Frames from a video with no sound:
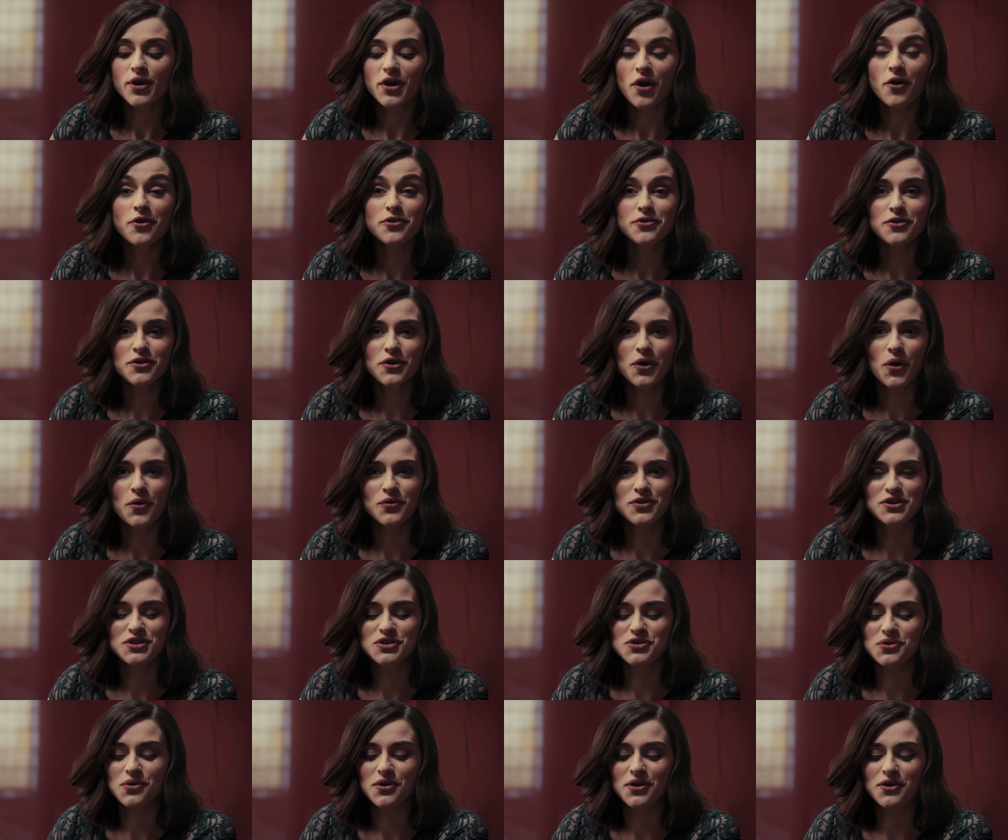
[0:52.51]
Arthur Conan
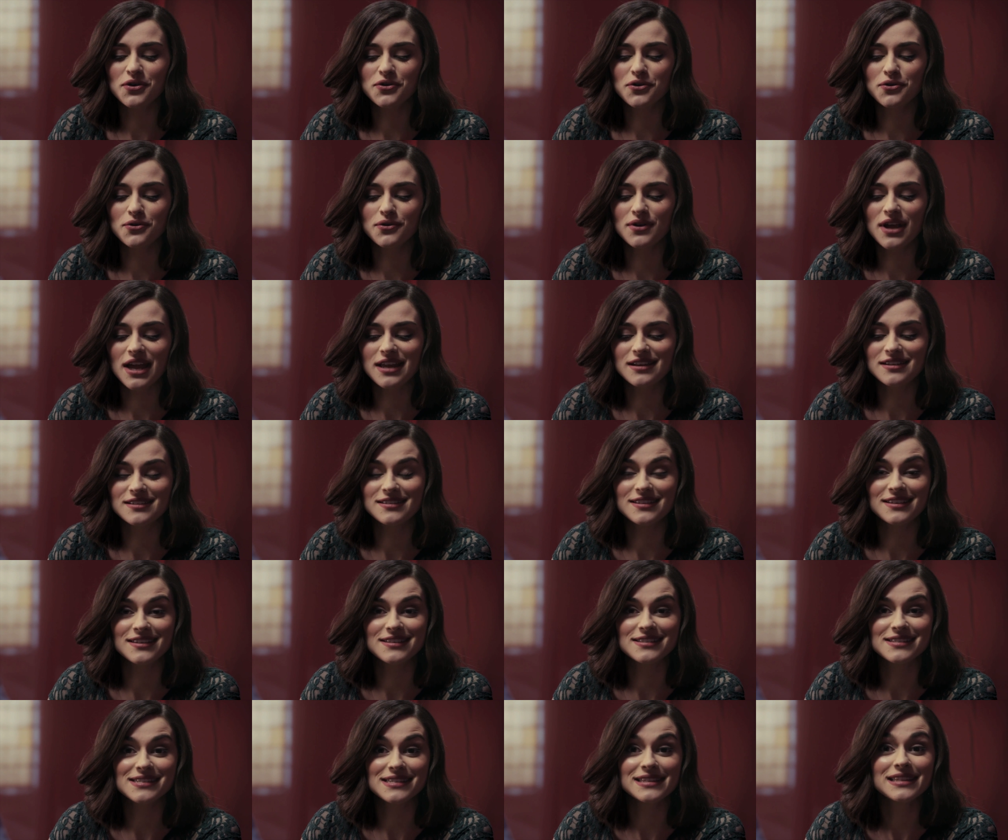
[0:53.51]
Doyle created
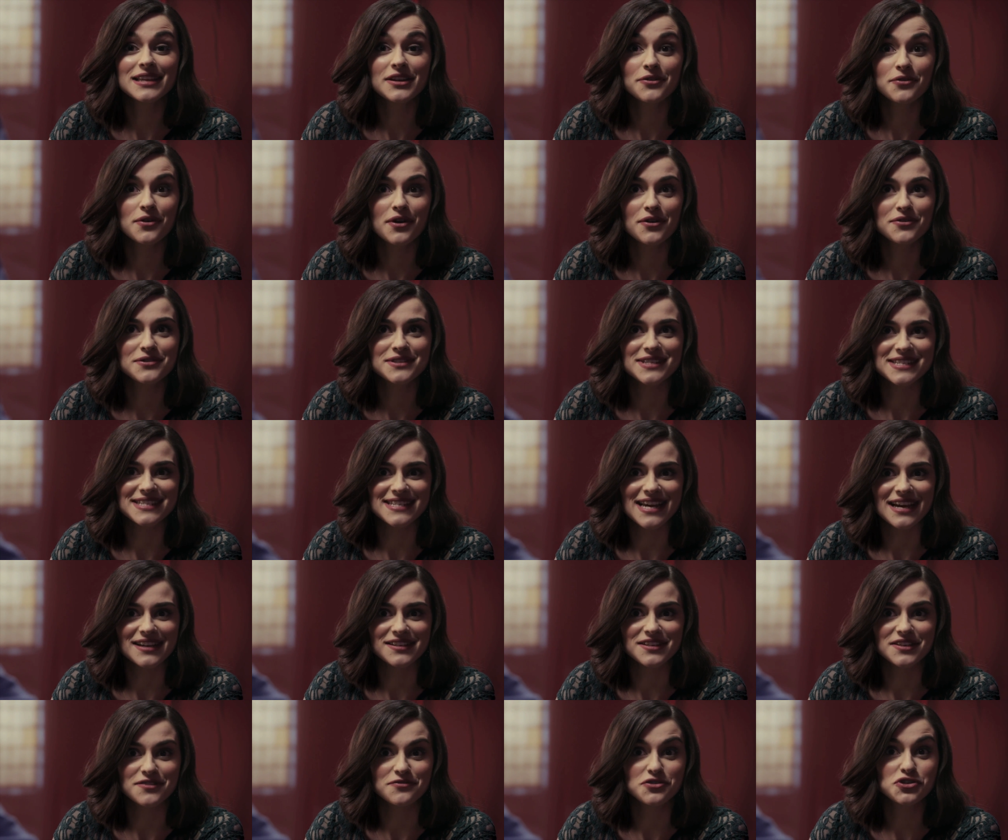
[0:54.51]
his literary
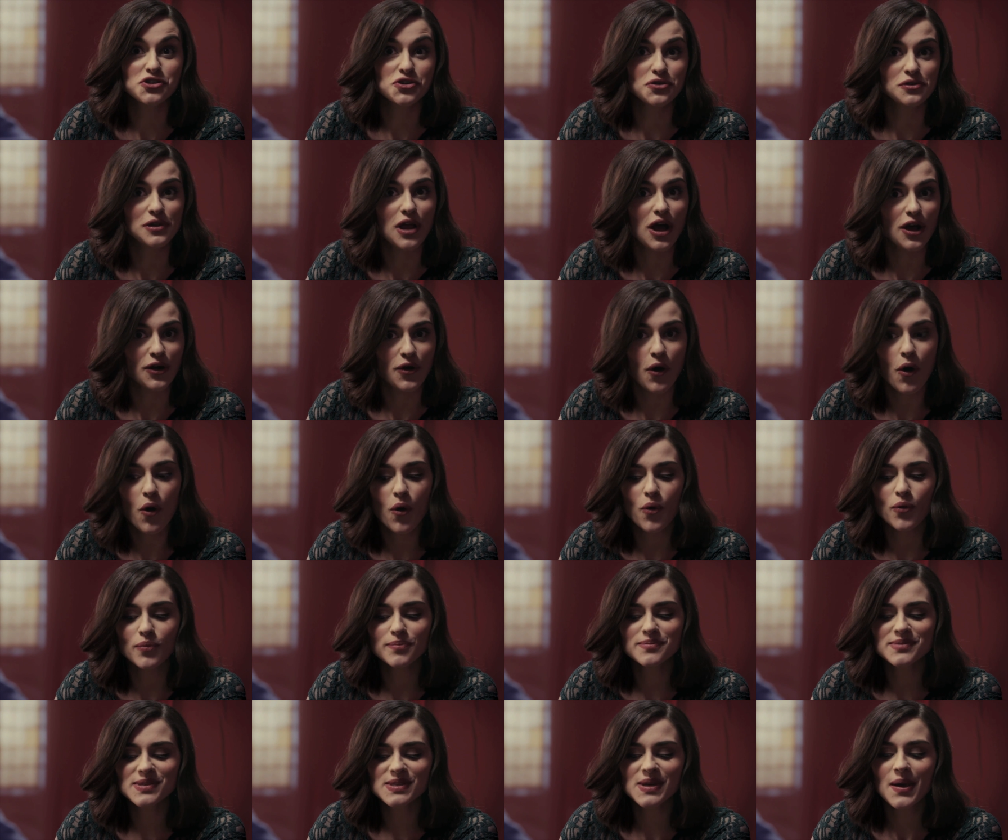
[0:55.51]
detective Sherlock
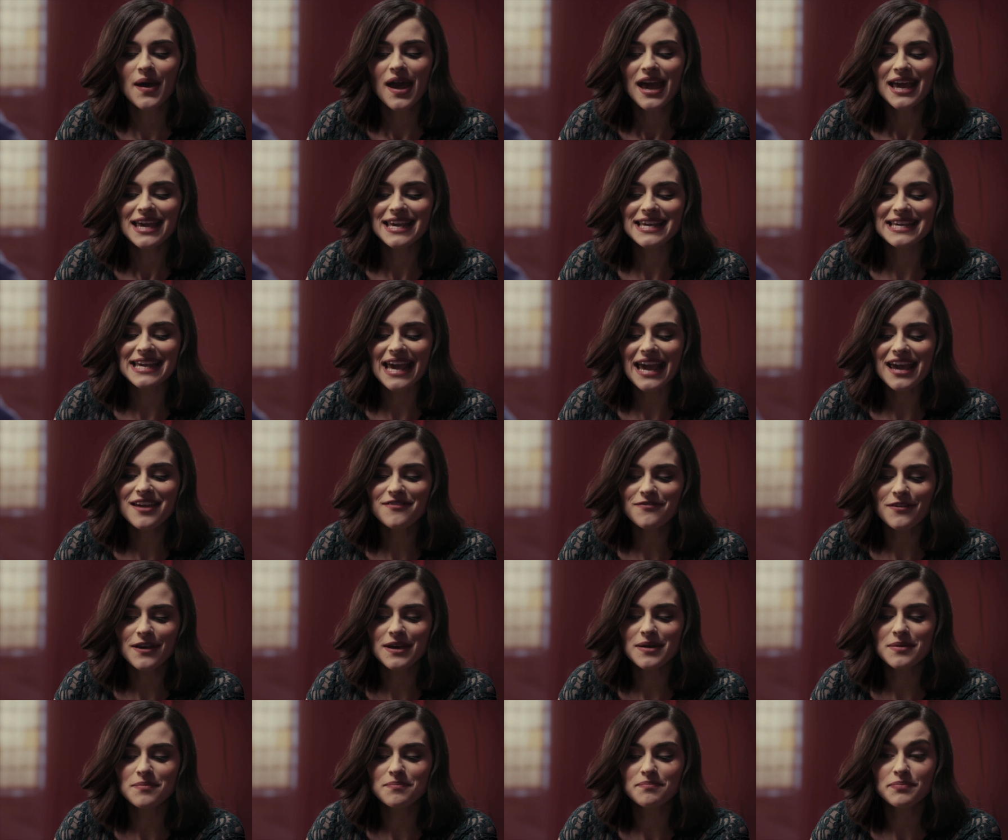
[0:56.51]
Holmes, he gave
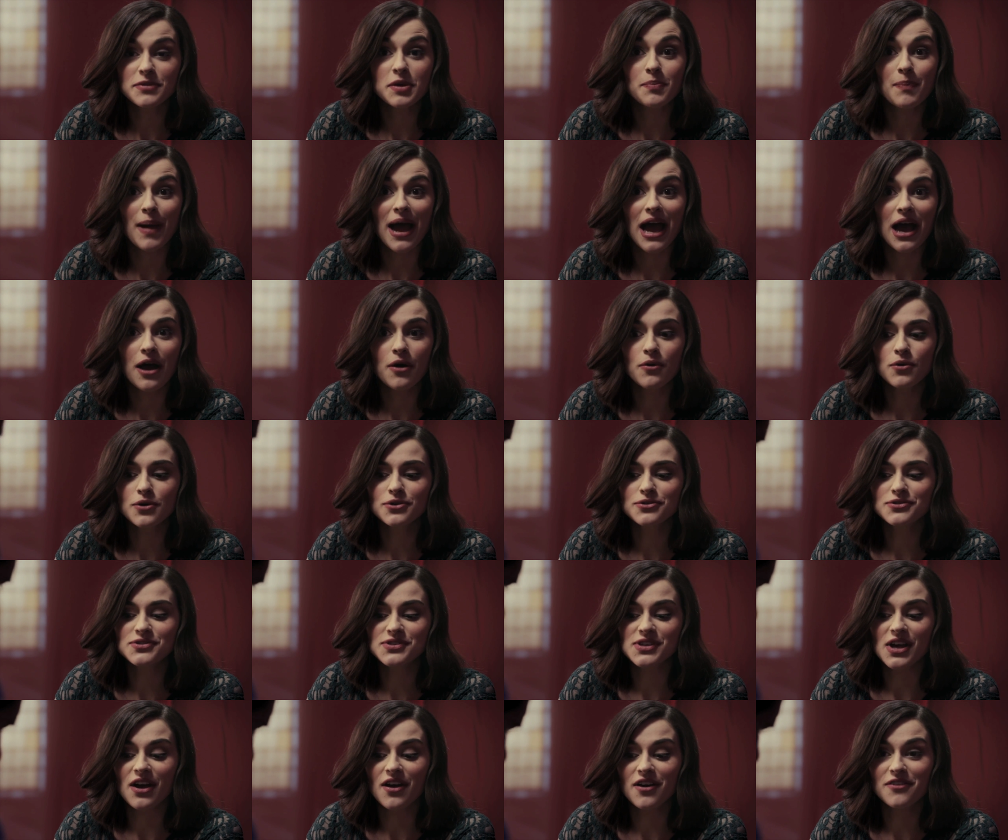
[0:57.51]
him the
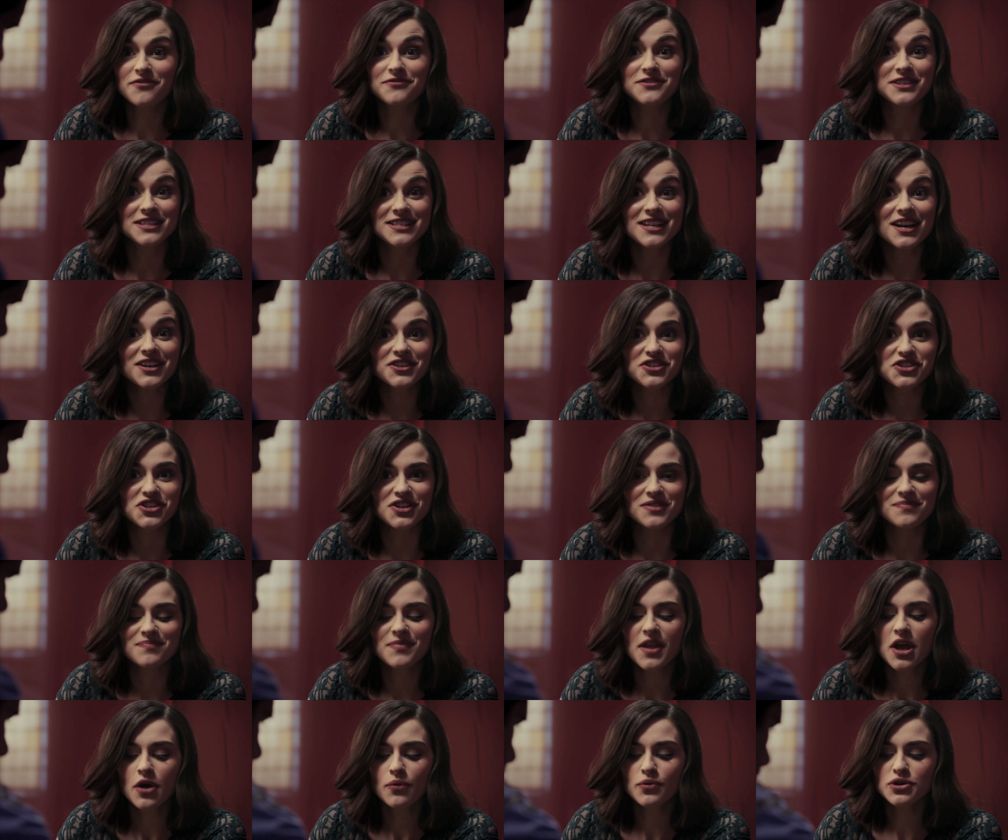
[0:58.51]
powers of deduction,
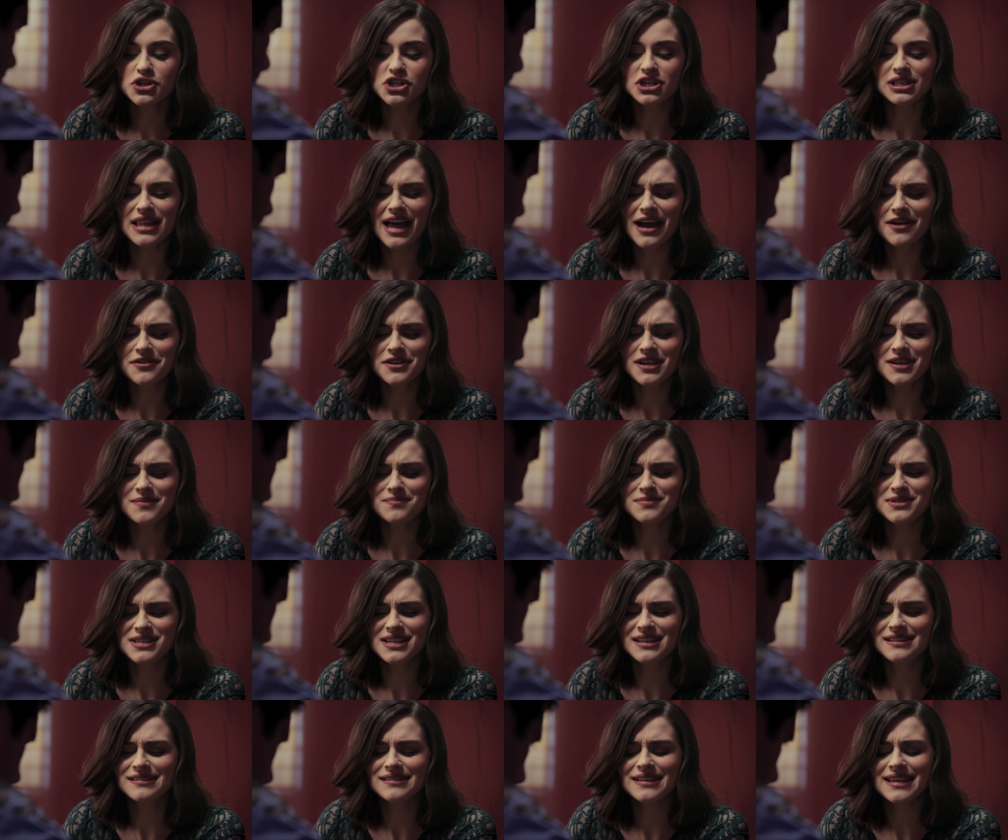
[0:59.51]
which allowed him to
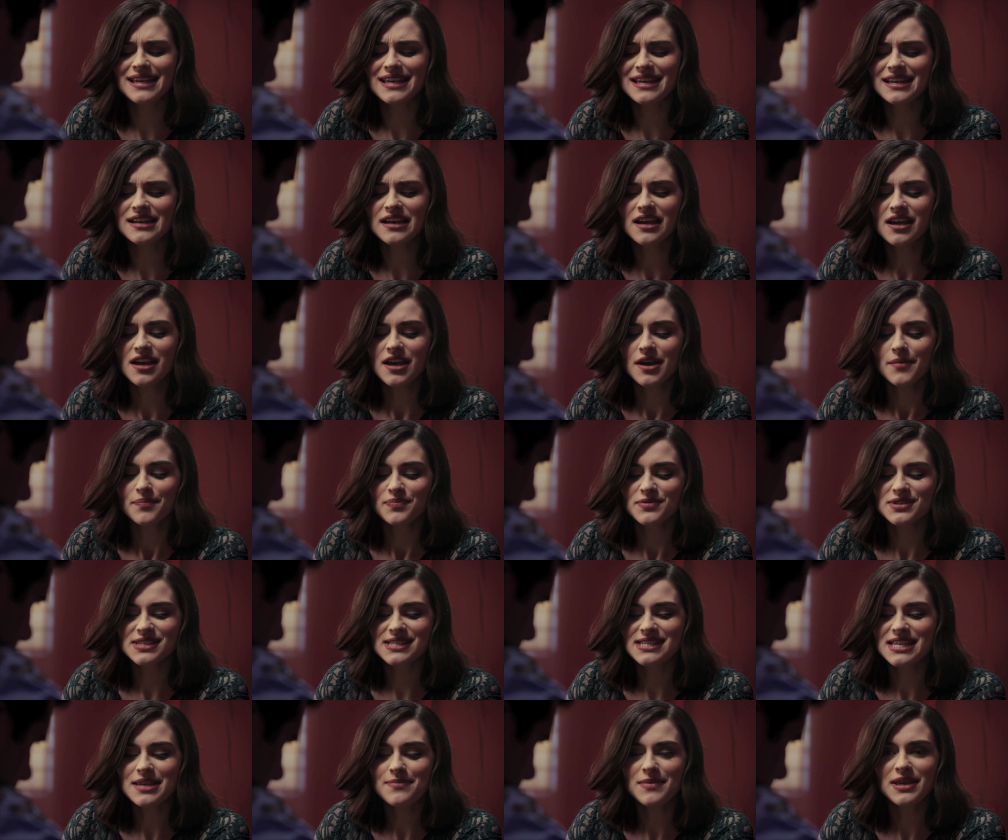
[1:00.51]
glean
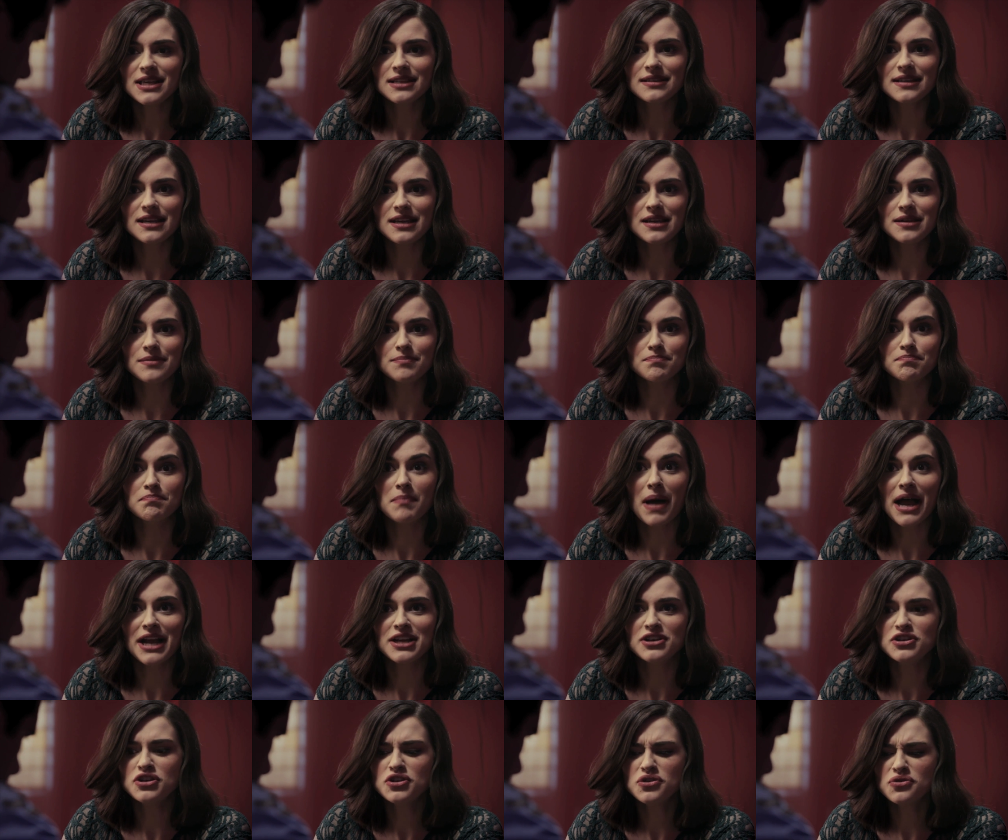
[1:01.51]
seemingly
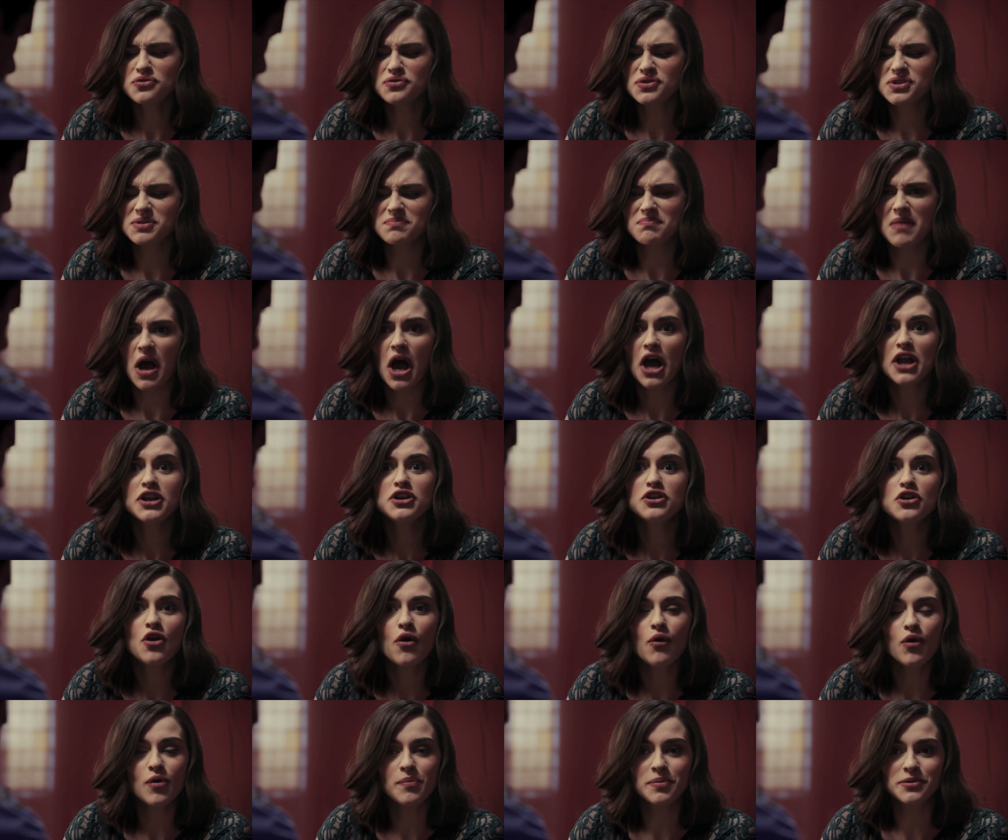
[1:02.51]
minute,
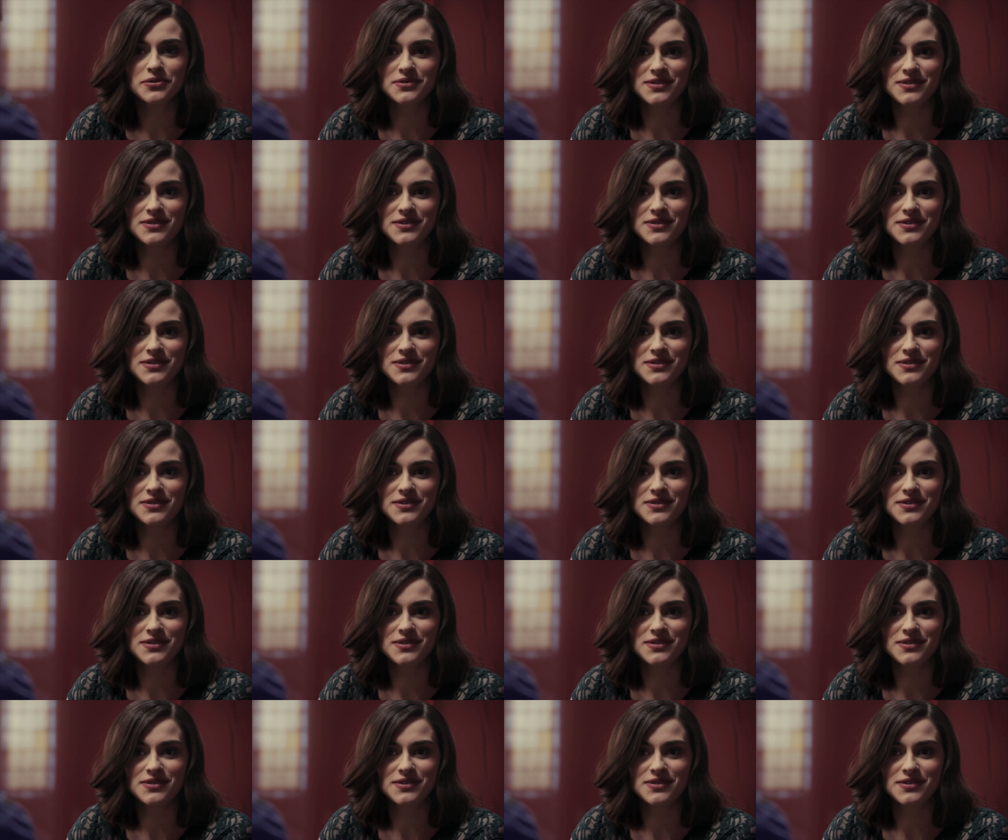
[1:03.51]
unknowable